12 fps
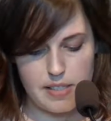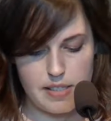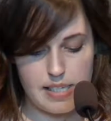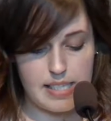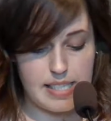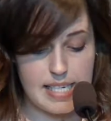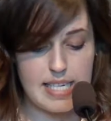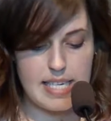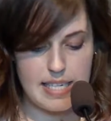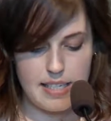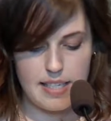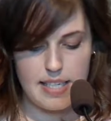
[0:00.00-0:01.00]

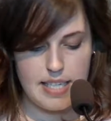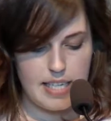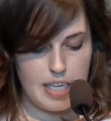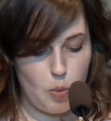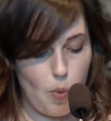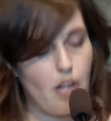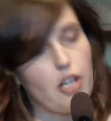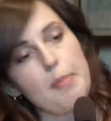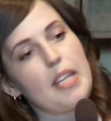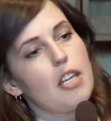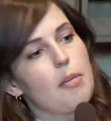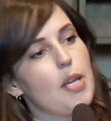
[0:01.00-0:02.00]
succeeded in
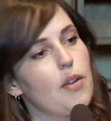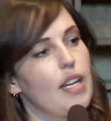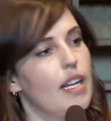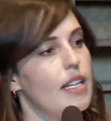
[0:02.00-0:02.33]
welcoming the community